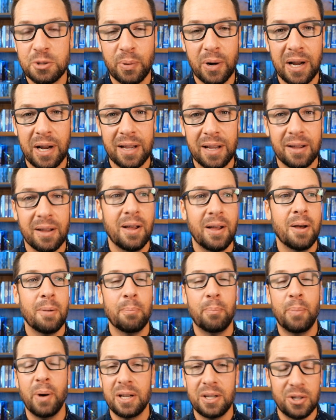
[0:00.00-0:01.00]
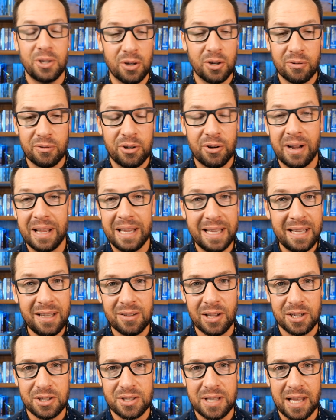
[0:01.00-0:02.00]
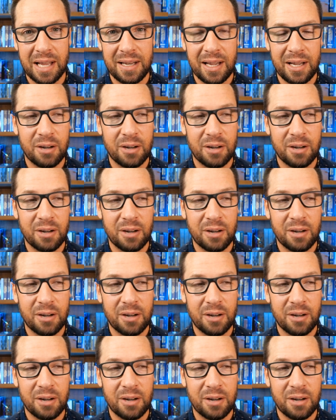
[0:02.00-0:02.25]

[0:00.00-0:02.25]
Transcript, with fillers: break, but you're not eating lunch that day.